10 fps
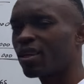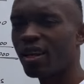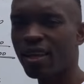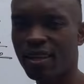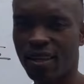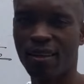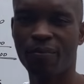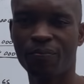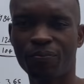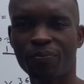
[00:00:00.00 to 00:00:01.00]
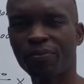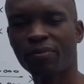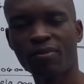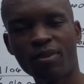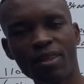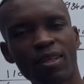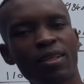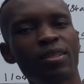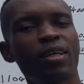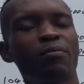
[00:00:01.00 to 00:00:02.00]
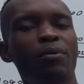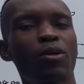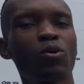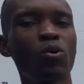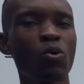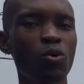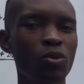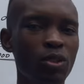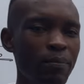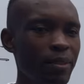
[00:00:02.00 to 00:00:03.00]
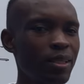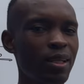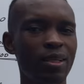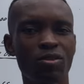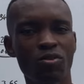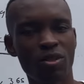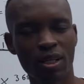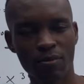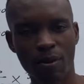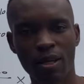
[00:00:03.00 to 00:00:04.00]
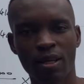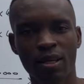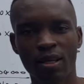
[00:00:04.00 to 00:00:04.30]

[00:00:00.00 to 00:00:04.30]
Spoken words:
like it can be closed, something that does not expire.